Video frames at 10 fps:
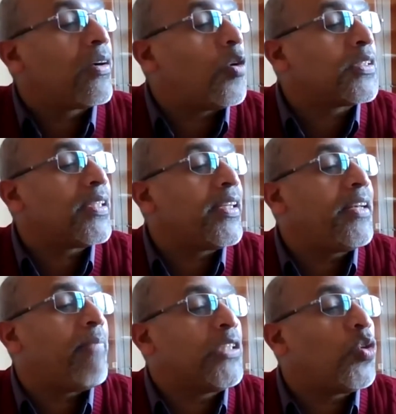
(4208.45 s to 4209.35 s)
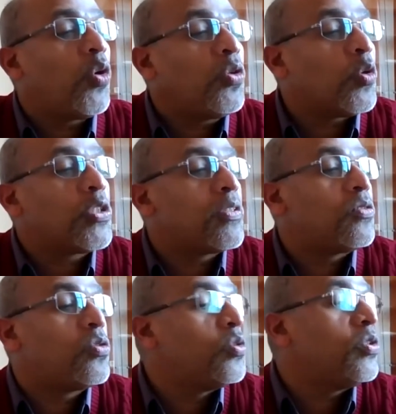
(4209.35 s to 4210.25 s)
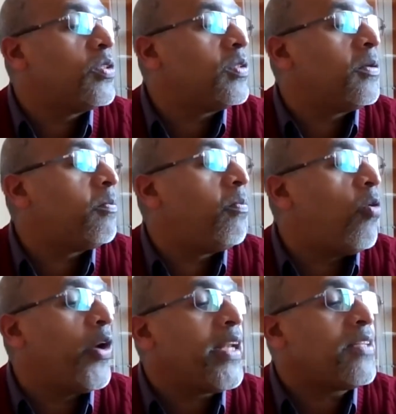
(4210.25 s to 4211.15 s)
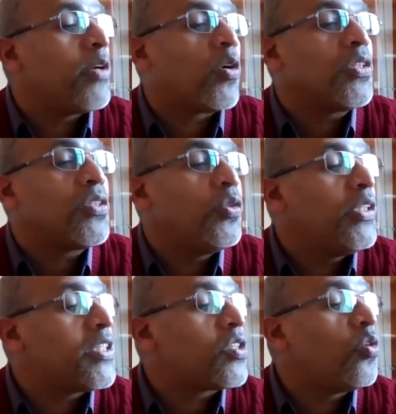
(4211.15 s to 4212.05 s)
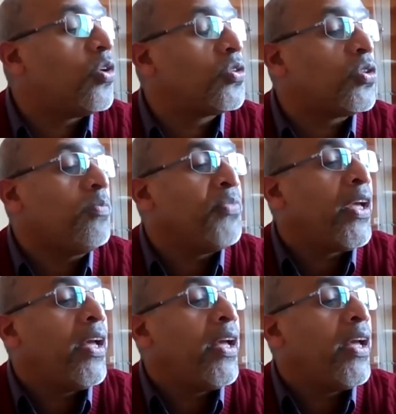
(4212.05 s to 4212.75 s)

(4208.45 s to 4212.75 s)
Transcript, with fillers: concentrate much on those two points because you just go through